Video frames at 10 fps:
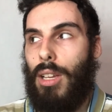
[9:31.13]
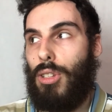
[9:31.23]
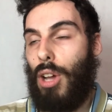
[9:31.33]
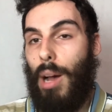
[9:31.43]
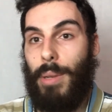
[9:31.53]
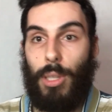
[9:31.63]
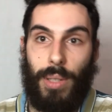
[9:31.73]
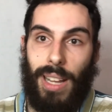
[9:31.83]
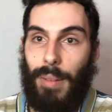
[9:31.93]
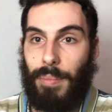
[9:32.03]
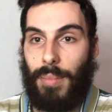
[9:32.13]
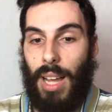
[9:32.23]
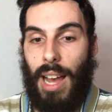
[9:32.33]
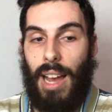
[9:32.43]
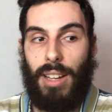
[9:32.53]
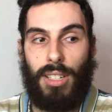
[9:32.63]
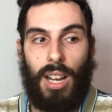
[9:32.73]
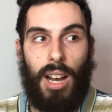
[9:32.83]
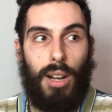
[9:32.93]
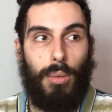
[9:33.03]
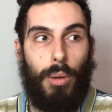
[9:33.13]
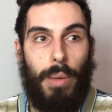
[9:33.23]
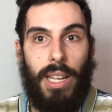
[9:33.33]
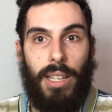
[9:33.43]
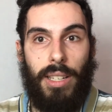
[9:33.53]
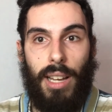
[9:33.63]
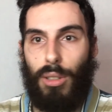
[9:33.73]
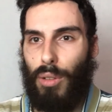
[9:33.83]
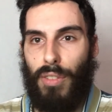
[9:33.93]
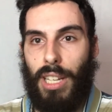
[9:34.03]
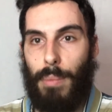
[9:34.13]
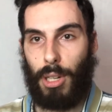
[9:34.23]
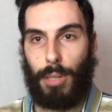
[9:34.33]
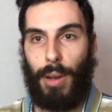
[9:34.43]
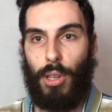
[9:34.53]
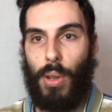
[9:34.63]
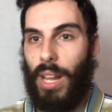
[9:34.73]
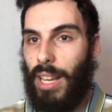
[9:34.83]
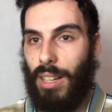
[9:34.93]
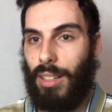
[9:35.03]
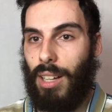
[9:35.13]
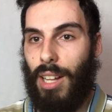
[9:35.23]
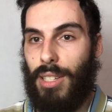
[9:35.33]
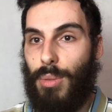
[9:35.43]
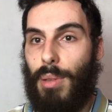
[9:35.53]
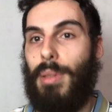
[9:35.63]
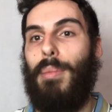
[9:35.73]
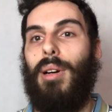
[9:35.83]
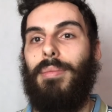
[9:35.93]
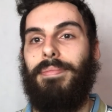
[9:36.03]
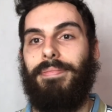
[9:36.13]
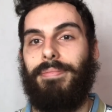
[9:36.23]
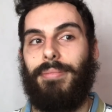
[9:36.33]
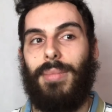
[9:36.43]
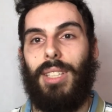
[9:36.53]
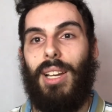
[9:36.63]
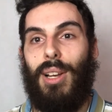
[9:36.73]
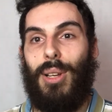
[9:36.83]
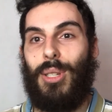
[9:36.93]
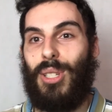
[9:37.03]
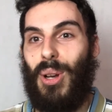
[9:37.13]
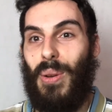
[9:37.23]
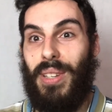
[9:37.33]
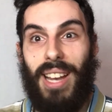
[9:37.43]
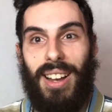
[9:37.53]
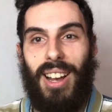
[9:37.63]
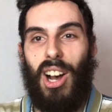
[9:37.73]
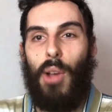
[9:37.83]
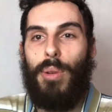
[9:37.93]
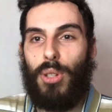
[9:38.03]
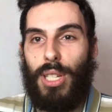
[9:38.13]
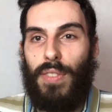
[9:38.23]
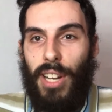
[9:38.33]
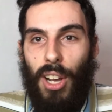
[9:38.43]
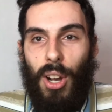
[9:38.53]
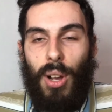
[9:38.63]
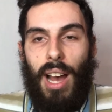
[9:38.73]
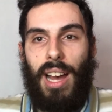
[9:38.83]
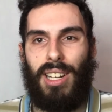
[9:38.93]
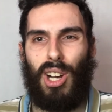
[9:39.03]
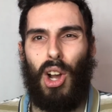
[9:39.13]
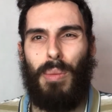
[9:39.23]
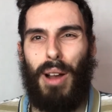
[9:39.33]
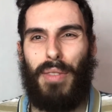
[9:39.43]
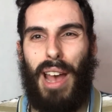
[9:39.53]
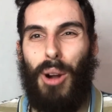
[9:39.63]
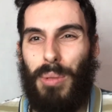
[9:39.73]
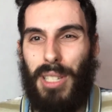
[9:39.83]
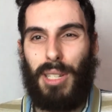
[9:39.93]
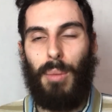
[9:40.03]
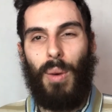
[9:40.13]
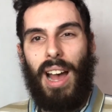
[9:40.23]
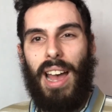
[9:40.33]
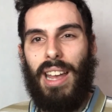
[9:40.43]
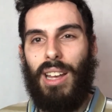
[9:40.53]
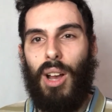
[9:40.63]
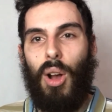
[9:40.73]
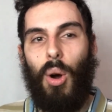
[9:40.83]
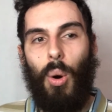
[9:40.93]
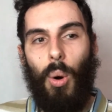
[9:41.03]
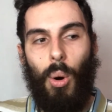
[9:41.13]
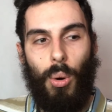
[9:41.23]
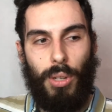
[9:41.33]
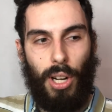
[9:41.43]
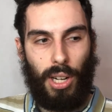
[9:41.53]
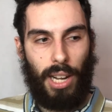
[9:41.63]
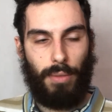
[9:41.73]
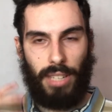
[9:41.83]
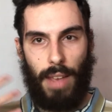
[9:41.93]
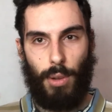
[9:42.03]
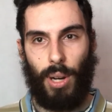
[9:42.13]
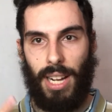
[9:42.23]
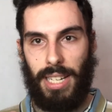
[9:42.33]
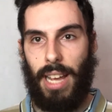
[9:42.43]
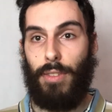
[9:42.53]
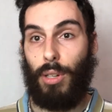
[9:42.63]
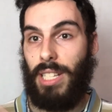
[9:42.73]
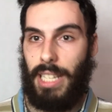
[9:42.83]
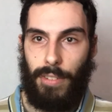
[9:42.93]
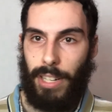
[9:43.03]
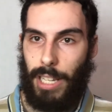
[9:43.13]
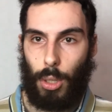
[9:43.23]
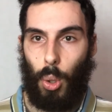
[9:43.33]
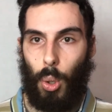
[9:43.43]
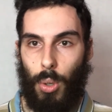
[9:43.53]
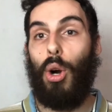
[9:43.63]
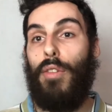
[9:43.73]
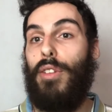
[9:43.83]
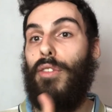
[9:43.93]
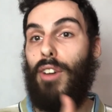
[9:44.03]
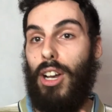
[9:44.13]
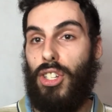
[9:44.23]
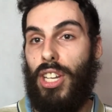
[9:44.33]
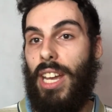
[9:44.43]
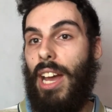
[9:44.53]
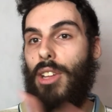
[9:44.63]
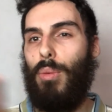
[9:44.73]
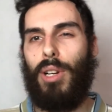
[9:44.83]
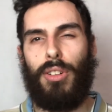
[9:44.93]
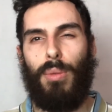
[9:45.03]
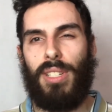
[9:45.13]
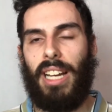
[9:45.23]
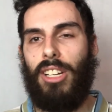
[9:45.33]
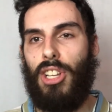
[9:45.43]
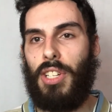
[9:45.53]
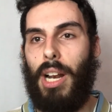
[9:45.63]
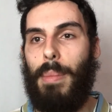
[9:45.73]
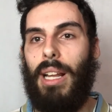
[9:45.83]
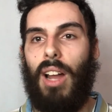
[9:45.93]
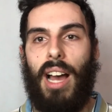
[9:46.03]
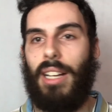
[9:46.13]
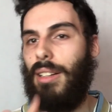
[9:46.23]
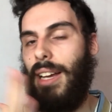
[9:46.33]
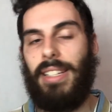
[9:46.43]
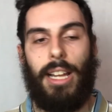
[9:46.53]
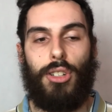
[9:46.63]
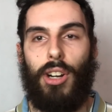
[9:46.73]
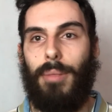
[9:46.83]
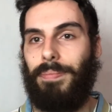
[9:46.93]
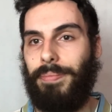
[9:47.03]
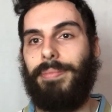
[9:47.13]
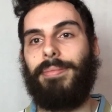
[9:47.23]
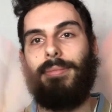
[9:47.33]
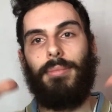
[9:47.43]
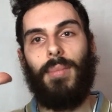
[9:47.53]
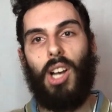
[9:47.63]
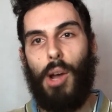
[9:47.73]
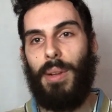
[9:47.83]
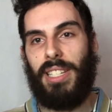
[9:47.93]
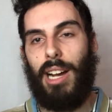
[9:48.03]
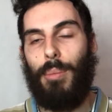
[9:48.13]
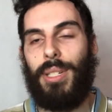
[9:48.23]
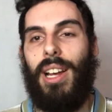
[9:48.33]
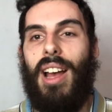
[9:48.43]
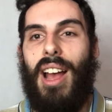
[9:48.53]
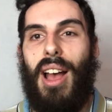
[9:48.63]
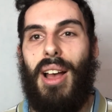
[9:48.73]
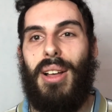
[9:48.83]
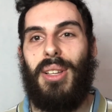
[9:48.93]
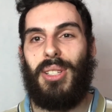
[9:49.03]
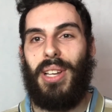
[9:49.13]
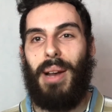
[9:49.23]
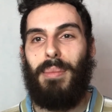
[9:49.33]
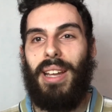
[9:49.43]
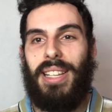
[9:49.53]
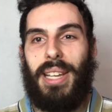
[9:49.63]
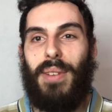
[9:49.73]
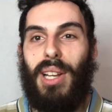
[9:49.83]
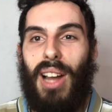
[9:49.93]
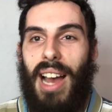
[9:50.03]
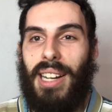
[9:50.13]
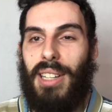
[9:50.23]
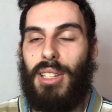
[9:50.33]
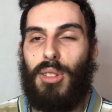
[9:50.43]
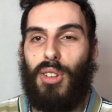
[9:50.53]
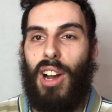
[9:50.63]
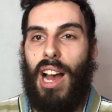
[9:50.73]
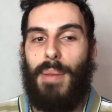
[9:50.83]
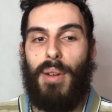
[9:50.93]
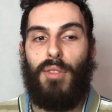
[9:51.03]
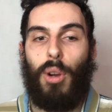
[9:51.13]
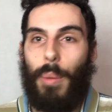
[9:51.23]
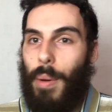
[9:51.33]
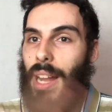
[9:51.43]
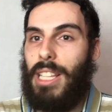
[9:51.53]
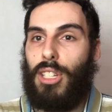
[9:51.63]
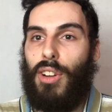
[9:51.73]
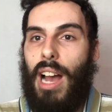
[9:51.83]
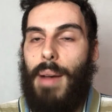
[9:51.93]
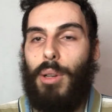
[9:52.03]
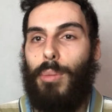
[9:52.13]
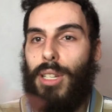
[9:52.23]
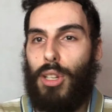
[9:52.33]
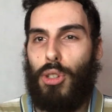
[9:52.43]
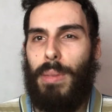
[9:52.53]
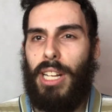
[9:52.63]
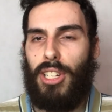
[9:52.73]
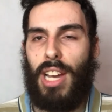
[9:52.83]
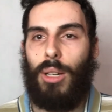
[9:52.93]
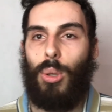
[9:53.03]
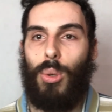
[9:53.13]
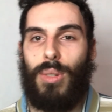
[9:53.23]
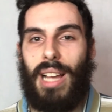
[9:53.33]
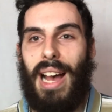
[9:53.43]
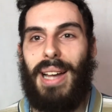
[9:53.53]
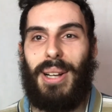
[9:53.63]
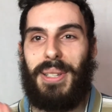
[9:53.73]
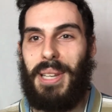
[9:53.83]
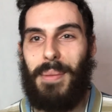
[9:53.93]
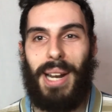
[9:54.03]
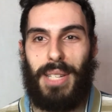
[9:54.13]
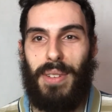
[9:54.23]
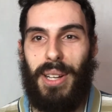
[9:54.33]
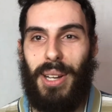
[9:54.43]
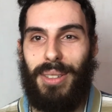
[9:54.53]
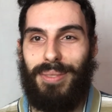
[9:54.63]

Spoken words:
So I'll be doing that, and I will be, yeah, not thinking much about uni until September. So yeah, I hope you enjoyed this video, and I hope I've helped in some way, or, you know, kind of gave you an idea if you're considering this course, or if you're in first year and you're wondering what second year is going to be like, etc. Hope this helped. So yeah, please give it a like and subscribe, and follow me on my Instagram and all my social media channels, and I'll see you in my next video.